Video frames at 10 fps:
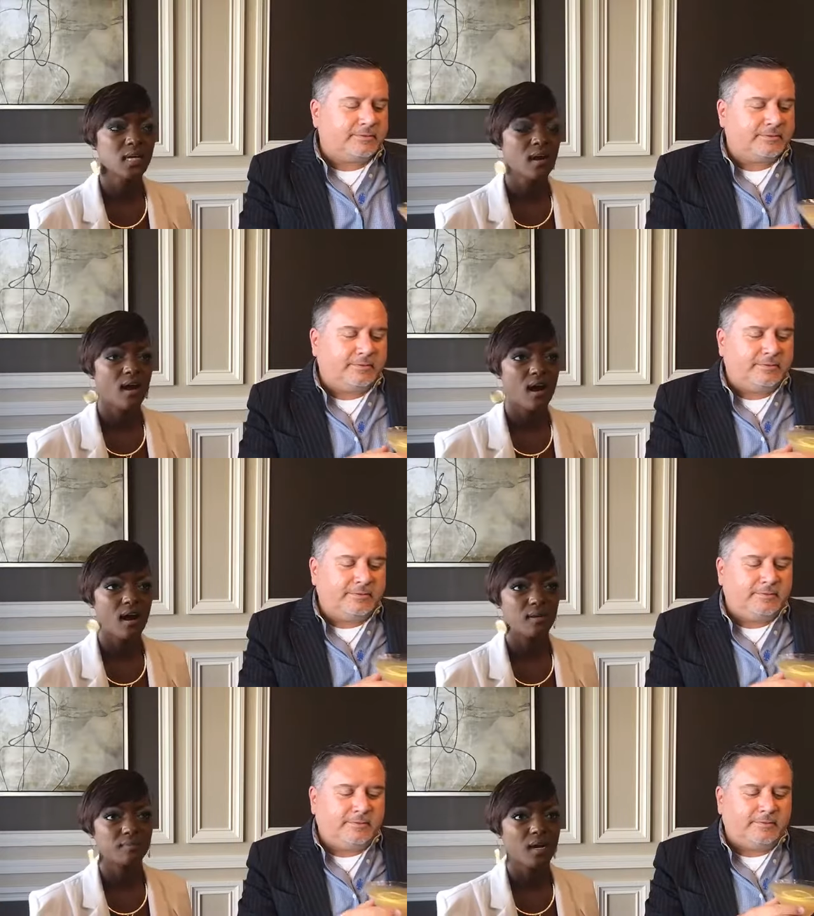
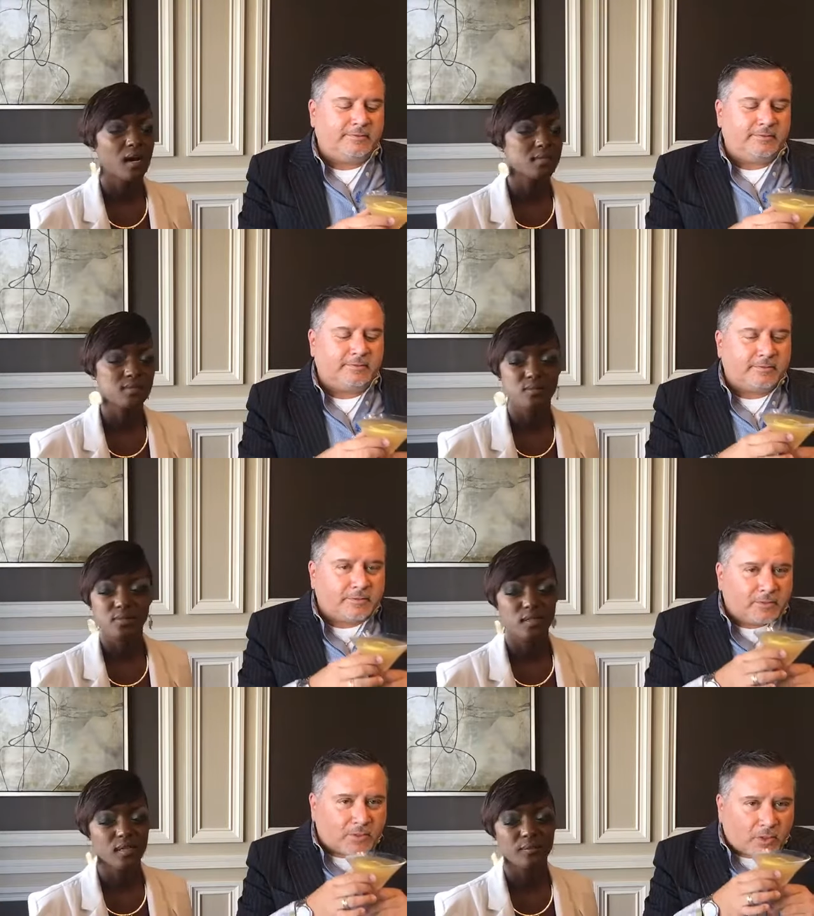Speaker 1: Um, costumes are
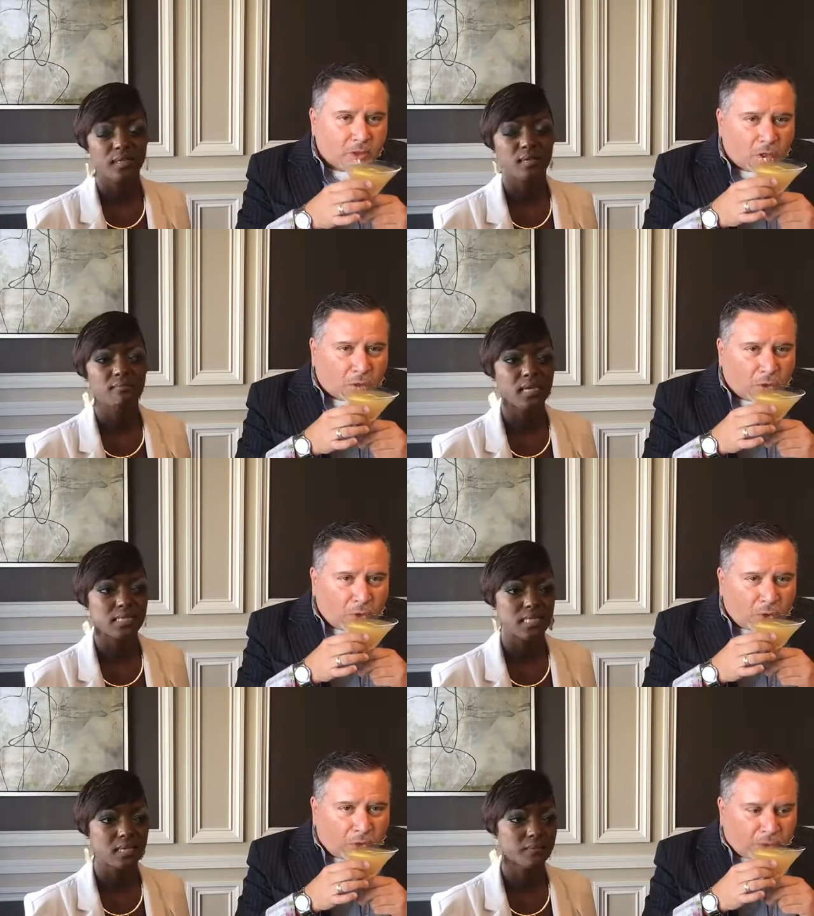going to be amazing.